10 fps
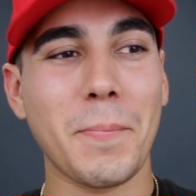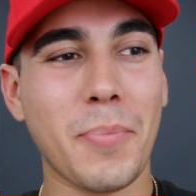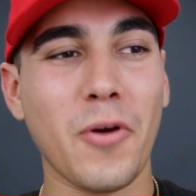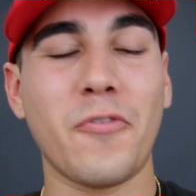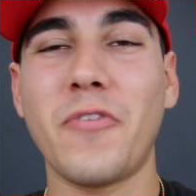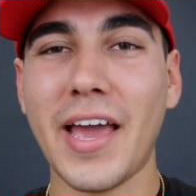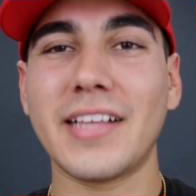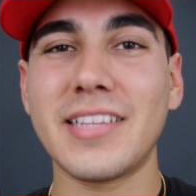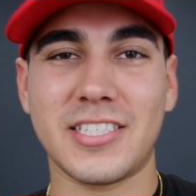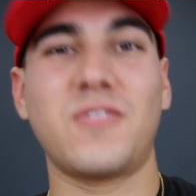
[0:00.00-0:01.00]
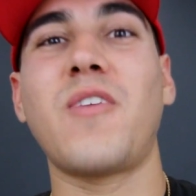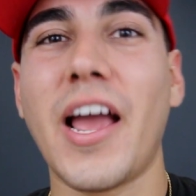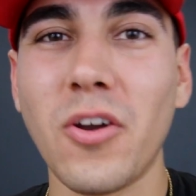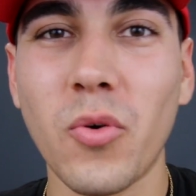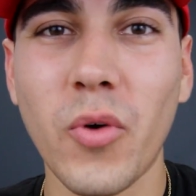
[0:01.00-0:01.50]
perfect this
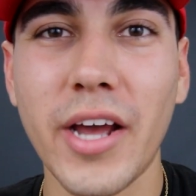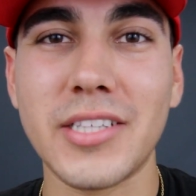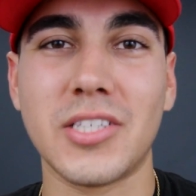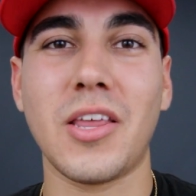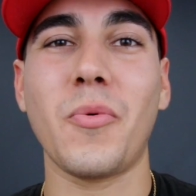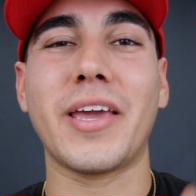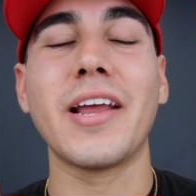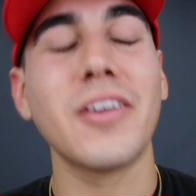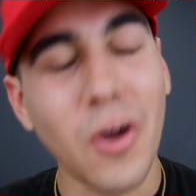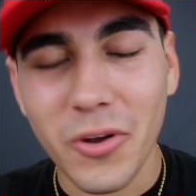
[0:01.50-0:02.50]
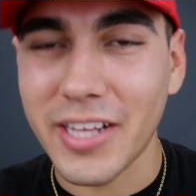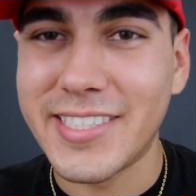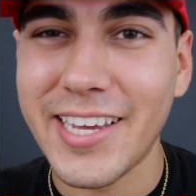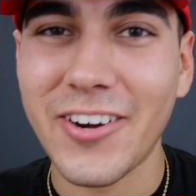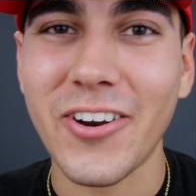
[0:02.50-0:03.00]
final run so that we can go to
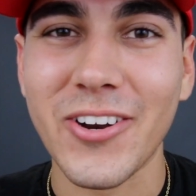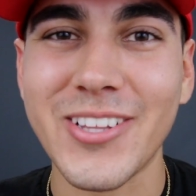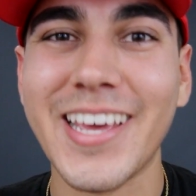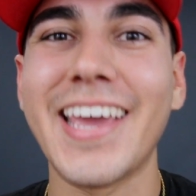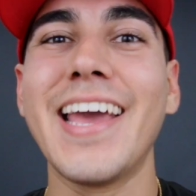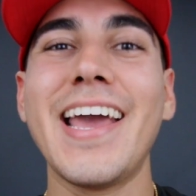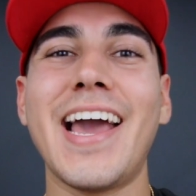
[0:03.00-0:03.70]
dinner early